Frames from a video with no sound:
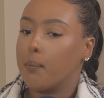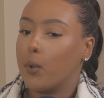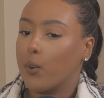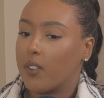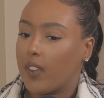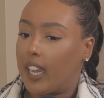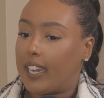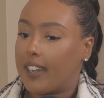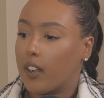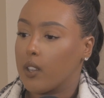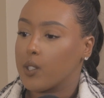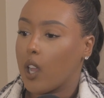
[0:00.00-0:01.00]
motivated
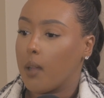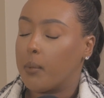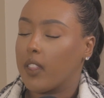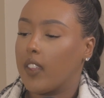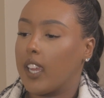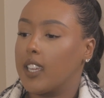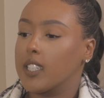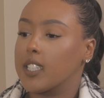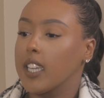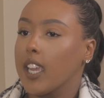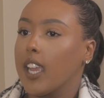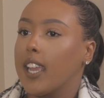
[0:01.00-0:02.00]
and on top of things
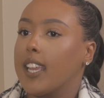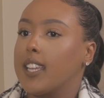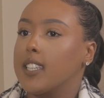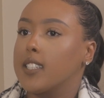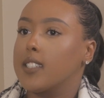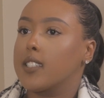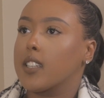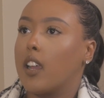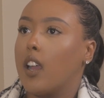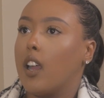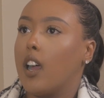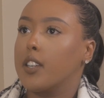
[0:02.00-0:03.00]
is
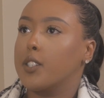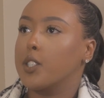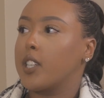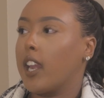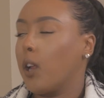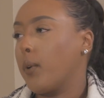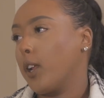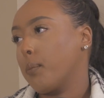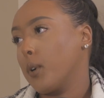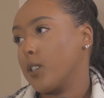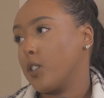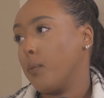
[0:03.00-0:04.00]
understanding what your
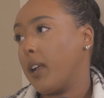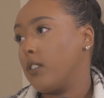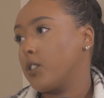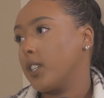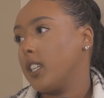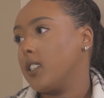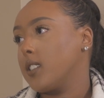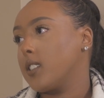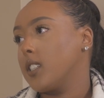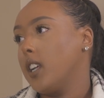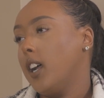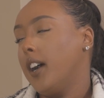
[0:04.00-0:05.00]
personal boundary is,
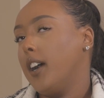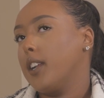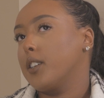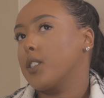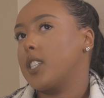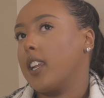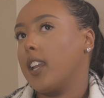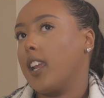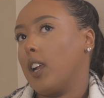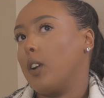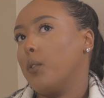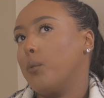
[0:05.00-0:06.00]

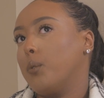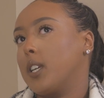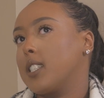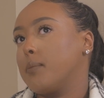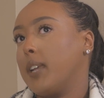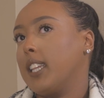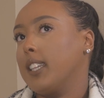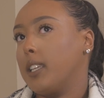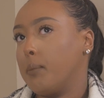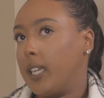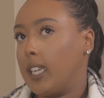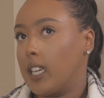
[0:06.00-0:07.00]
understanding what's my
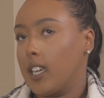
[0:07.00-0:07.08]
limit.